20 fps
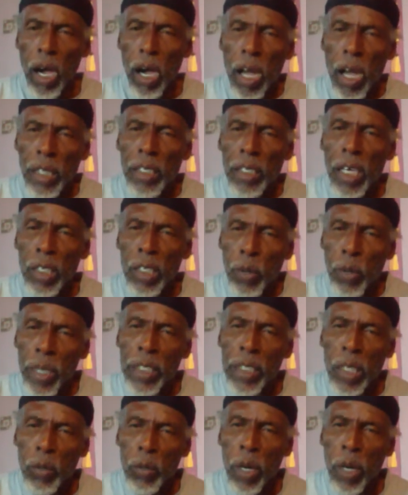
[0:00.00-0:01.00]
Under
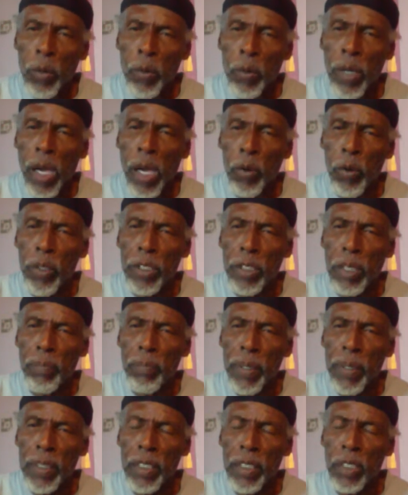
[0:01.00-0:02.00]
21, we are going to
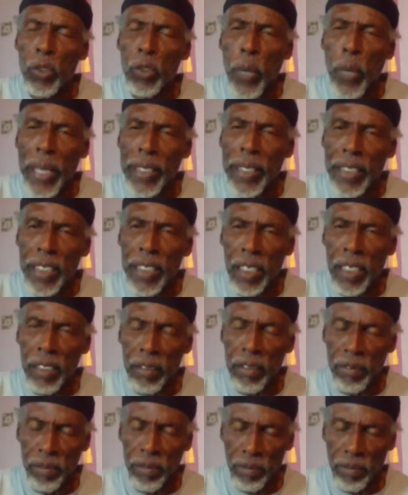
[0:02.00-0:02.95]
put 20.